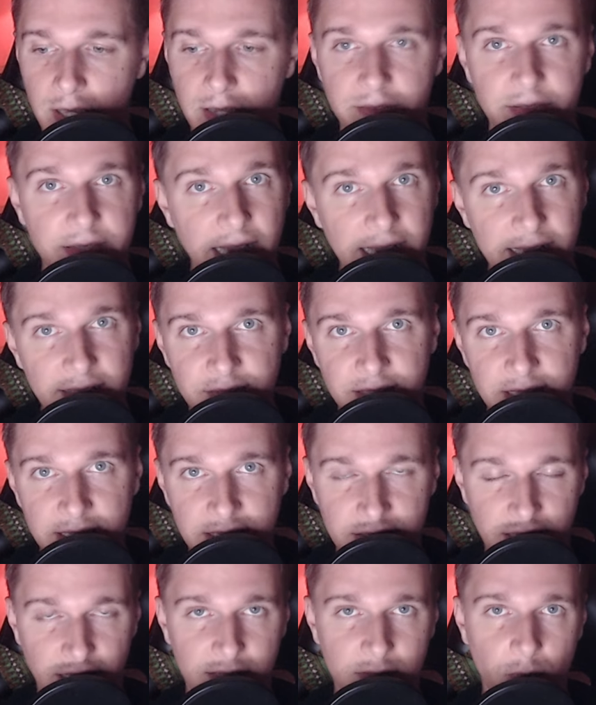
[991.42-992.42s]
They
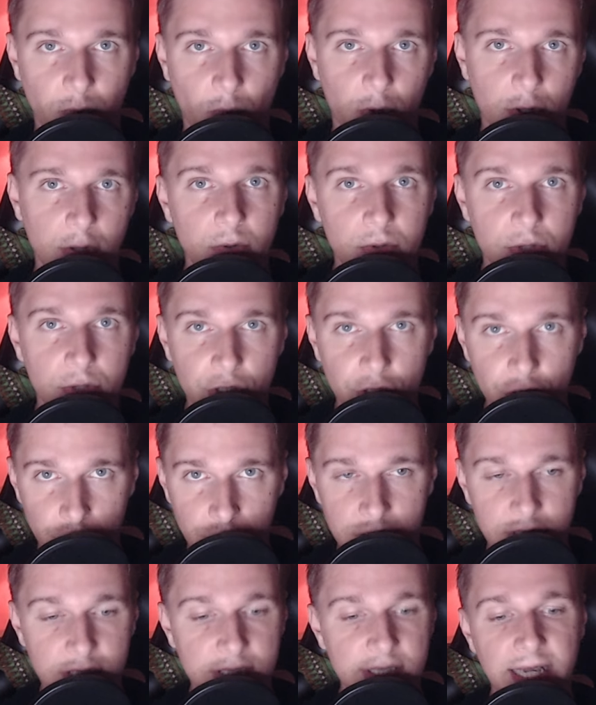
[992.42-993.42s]
dictate what looks
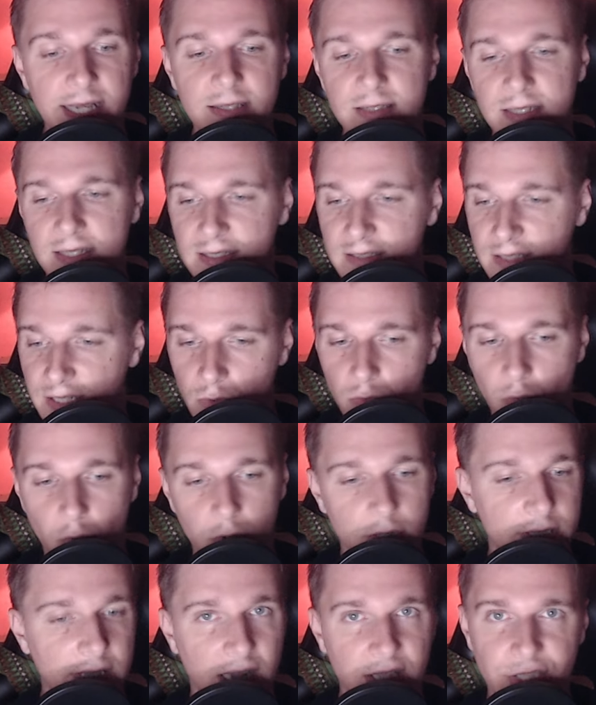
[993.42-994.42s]
good. They dictate
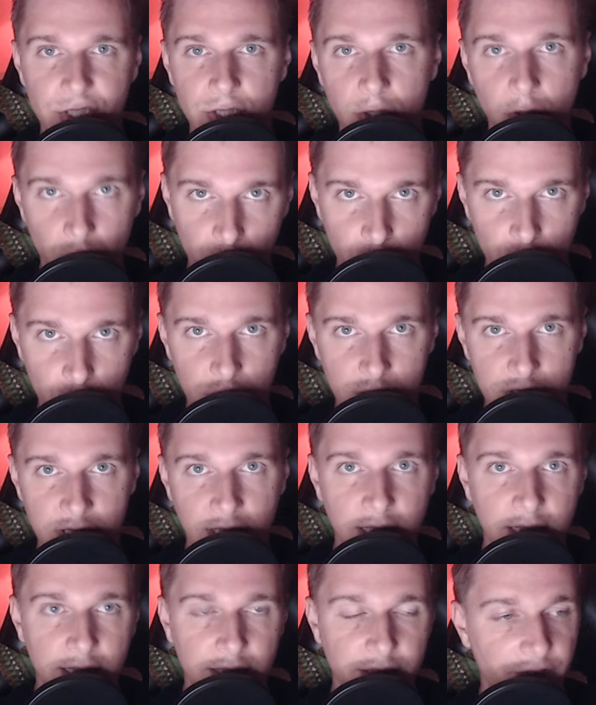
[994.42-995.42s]
what doesn't look good.
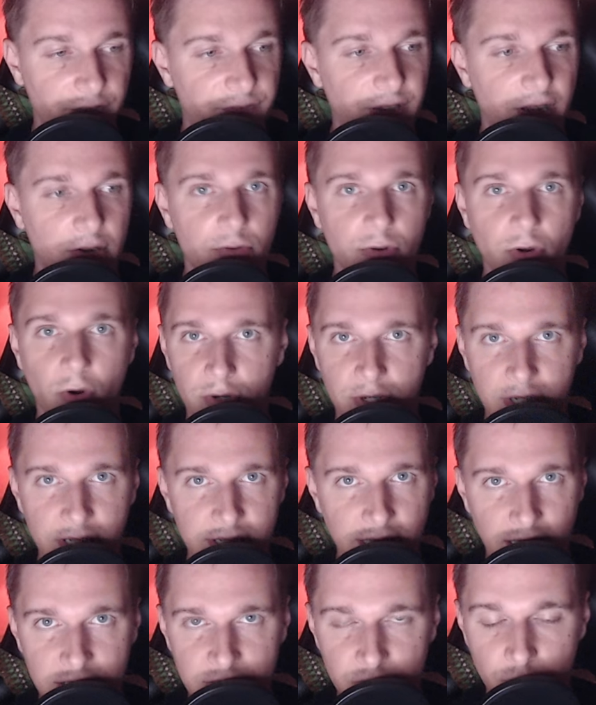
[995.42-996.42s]
They're very
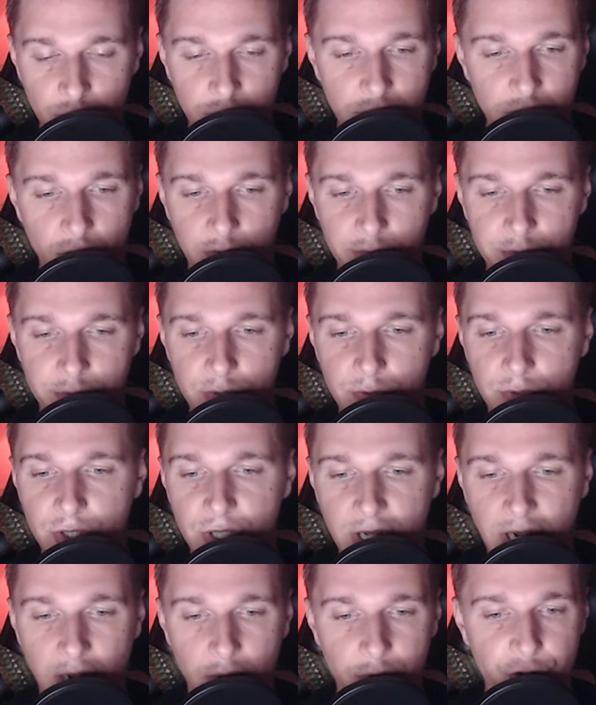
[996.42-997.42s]
organized when it comes to
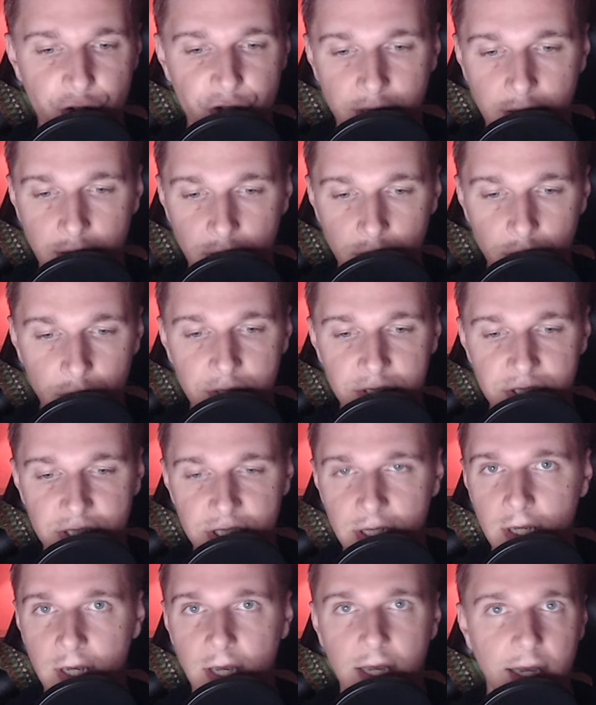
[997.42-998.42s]
how shit looks
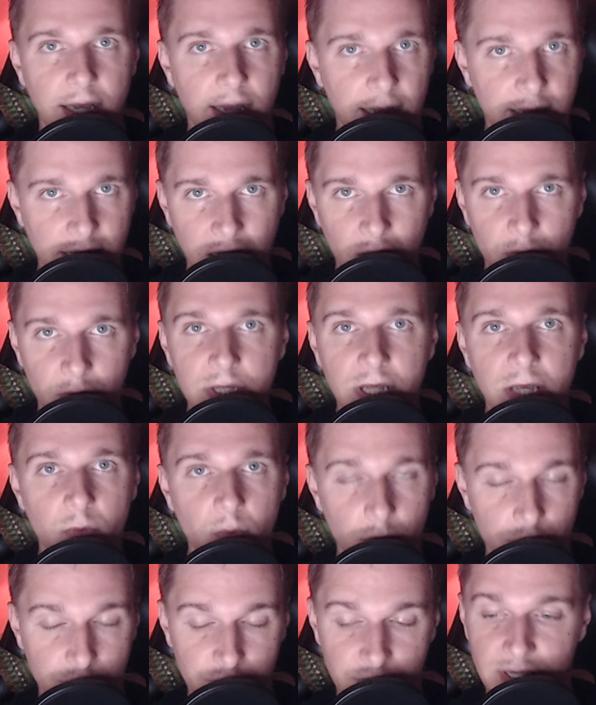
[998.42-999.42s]
and how they
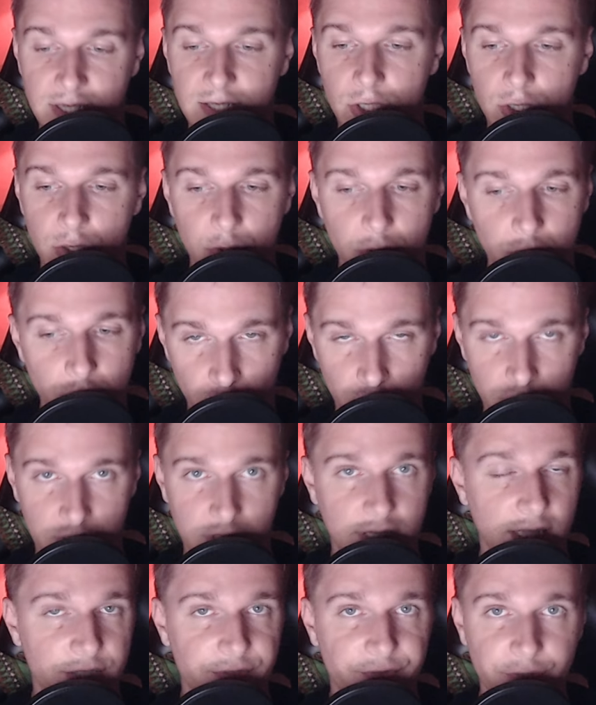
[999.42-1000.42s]
want things to look.
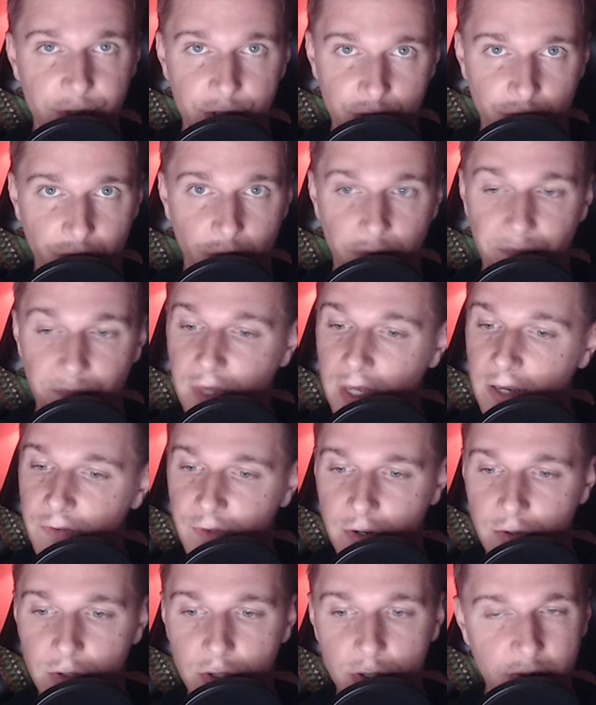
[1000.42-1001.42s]
That's first of all.
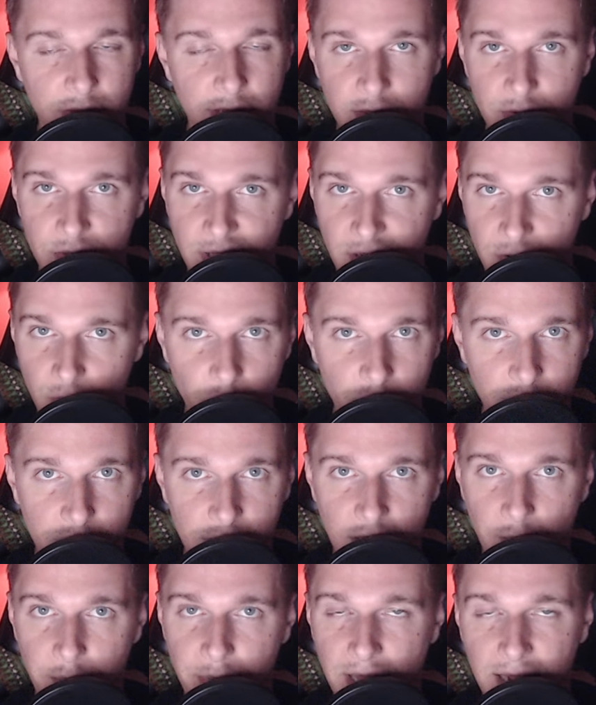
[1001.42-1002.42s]
Very good at their will,
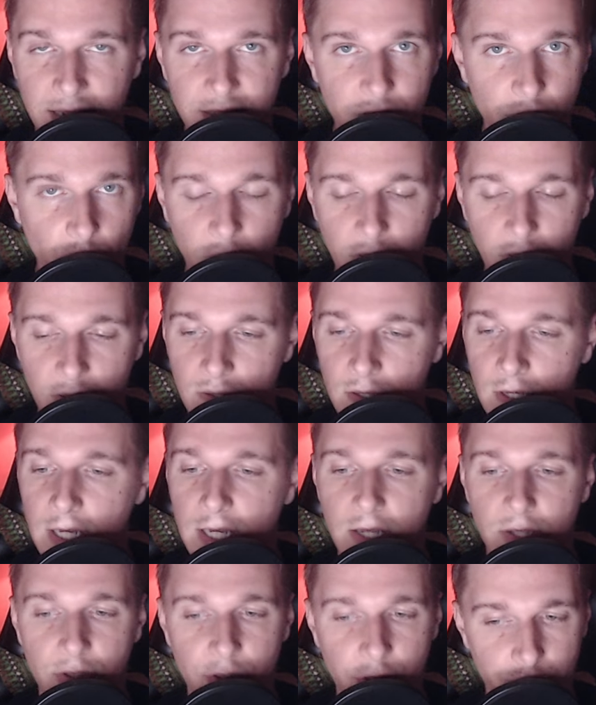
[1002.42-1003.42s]
applying their will,
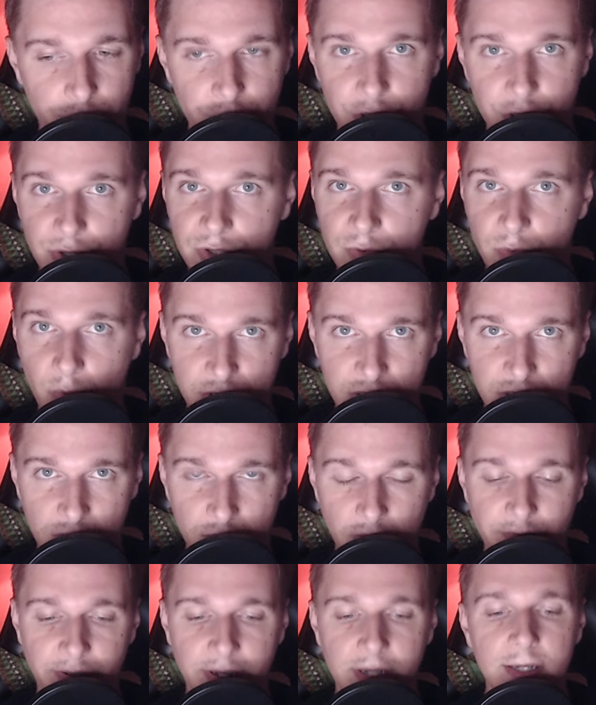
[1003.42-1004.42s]
no issues
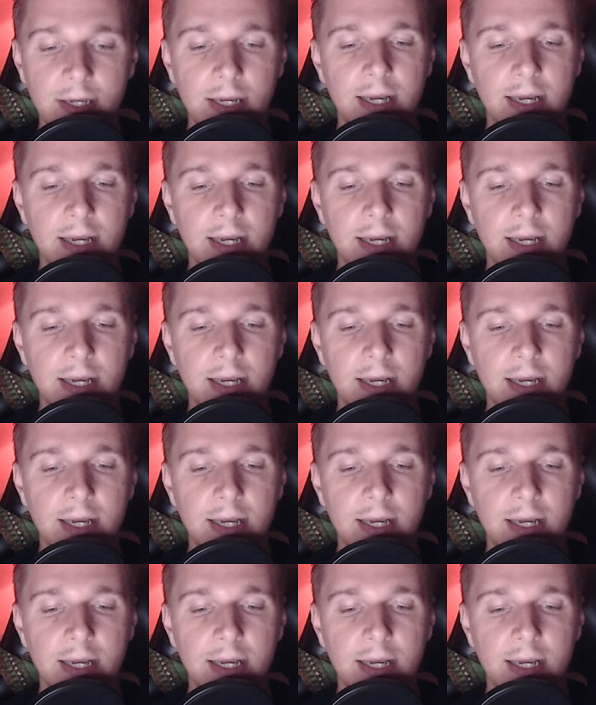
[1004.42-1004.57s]
whatsoever.